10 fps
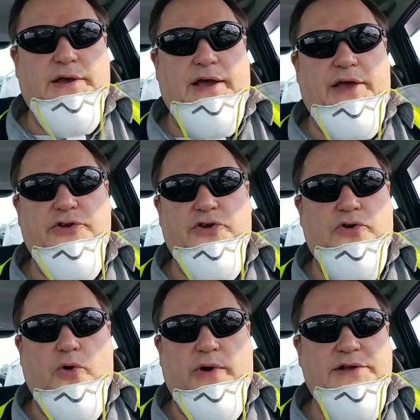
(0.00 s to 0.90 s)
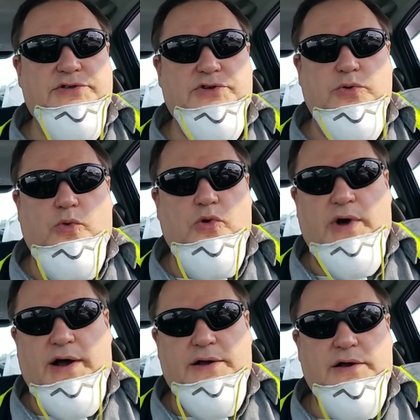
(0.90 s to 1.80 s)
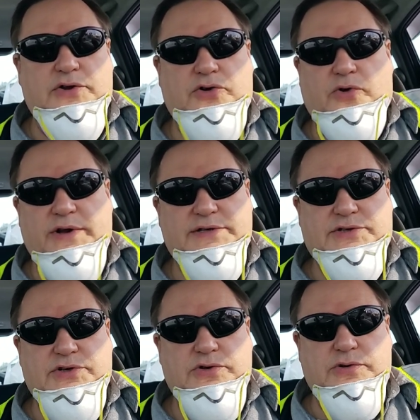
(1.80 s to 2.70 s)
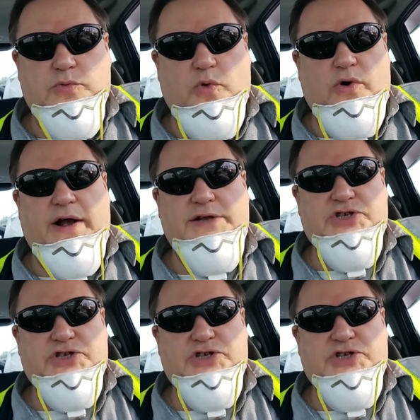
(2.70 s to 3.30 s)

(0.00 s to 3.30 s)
and you're going to Wuhan,